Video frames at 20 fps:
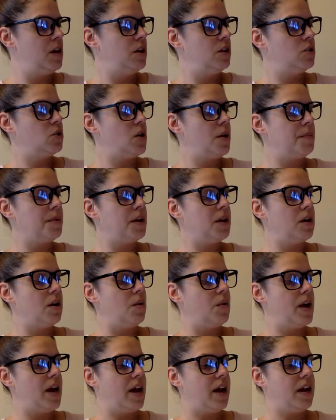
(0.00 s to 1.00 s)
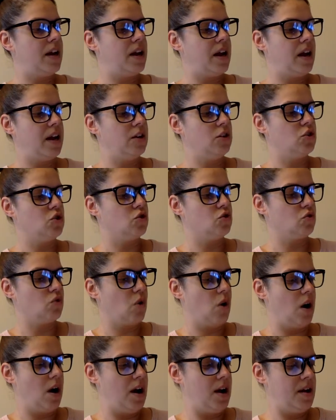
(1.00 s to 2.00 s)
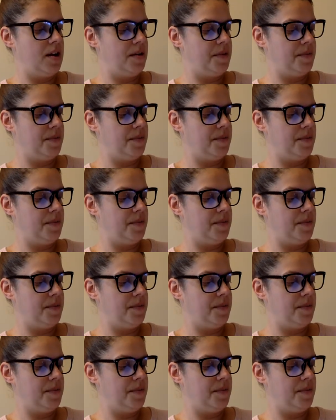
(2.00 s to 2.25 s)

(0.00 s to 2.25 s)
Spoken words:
So I'm going to go ahead and draw